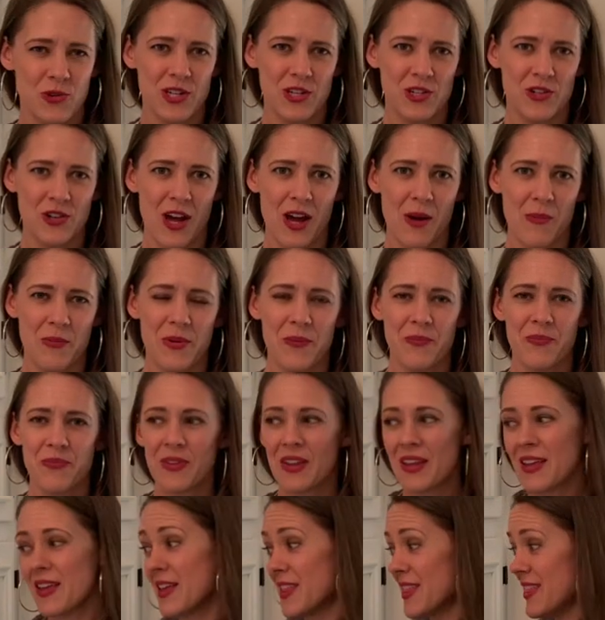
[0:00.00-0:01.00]
shop.
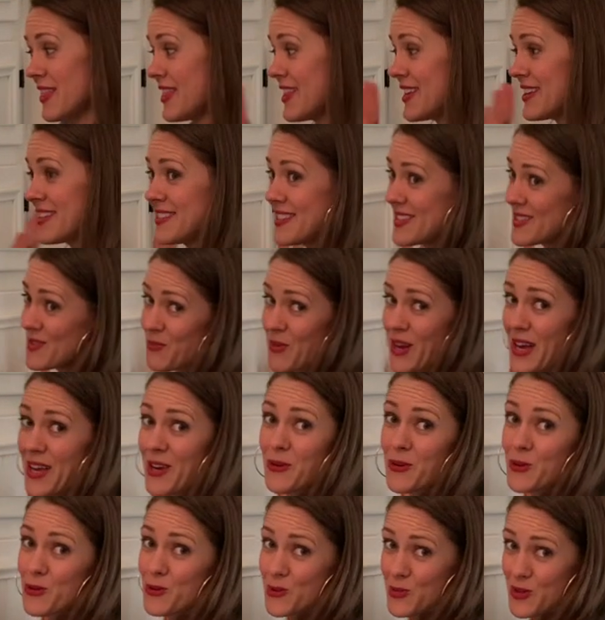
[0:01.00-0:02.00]
This is my
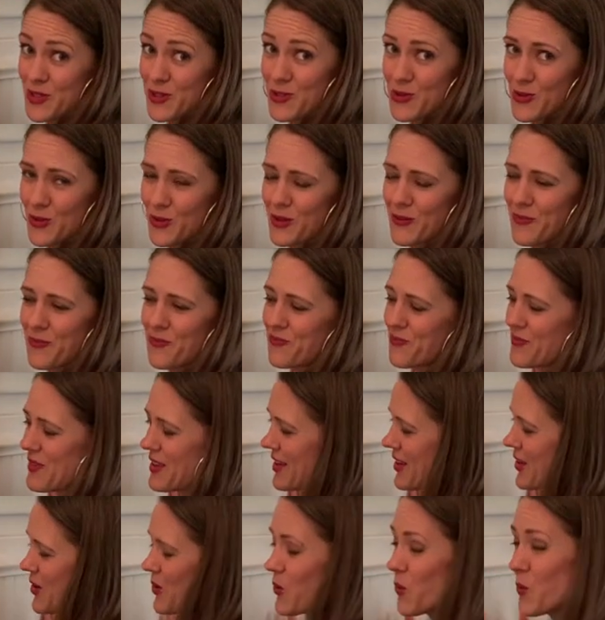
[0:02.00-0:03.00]
grocery store.
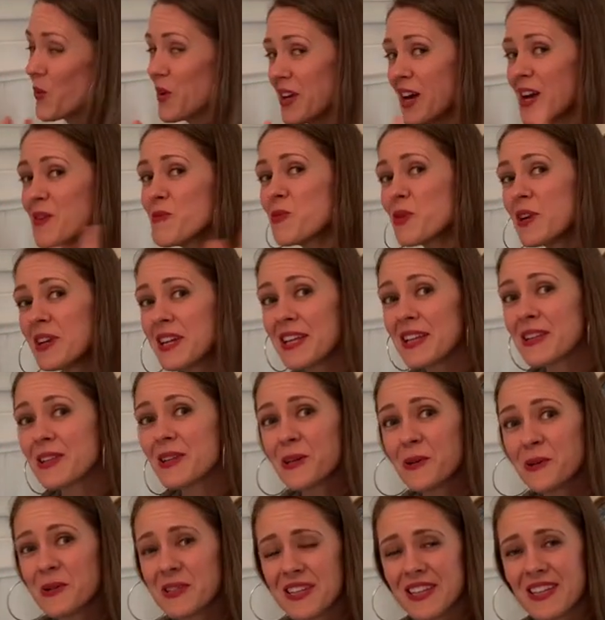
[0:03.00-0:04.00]
When I'm running
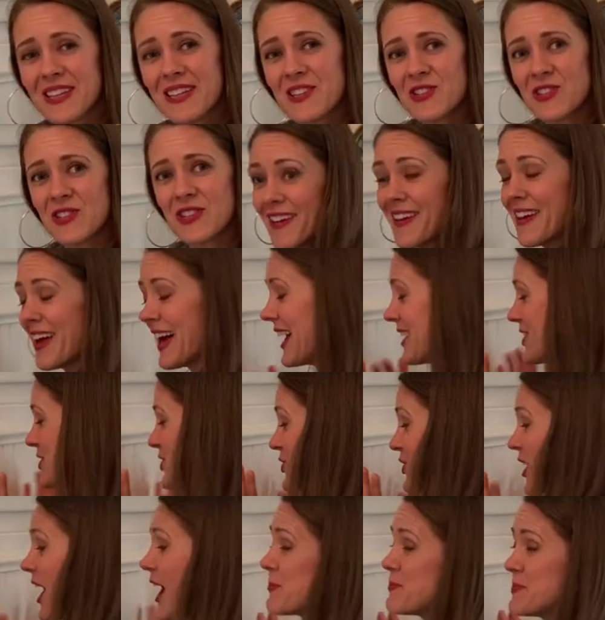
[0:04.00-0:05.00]
low in the kitchen, I
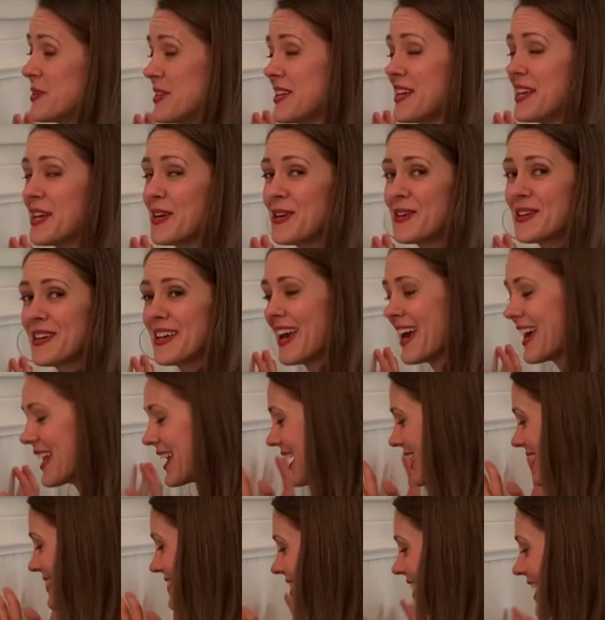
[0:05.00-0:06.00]
shop in here and
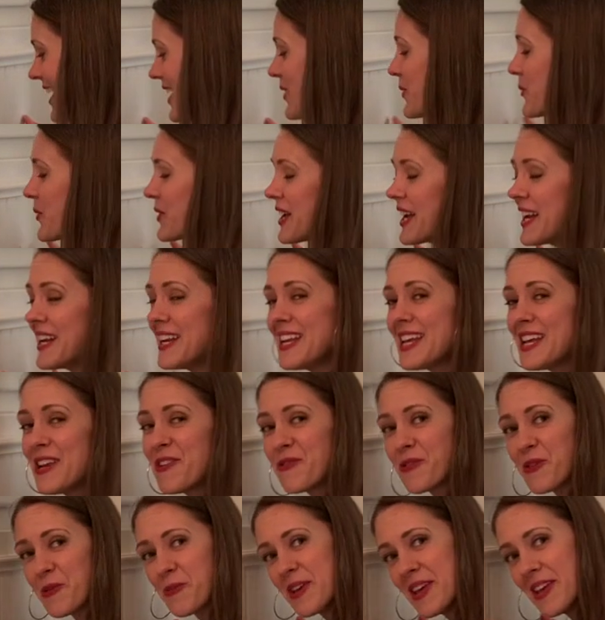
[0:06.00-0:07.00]
I take what I need
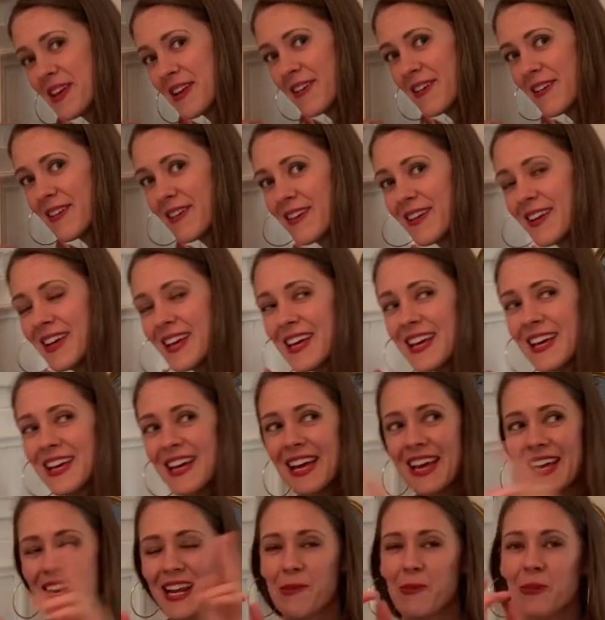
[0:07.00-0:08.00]
from here
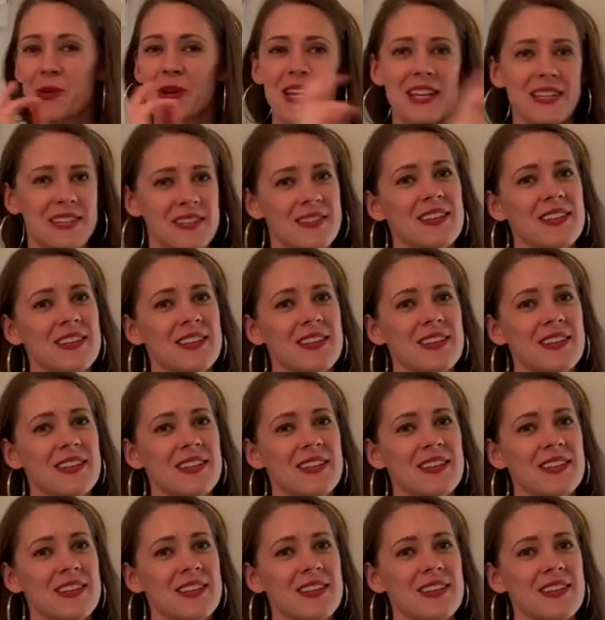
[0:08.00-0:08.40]
and I bring it to the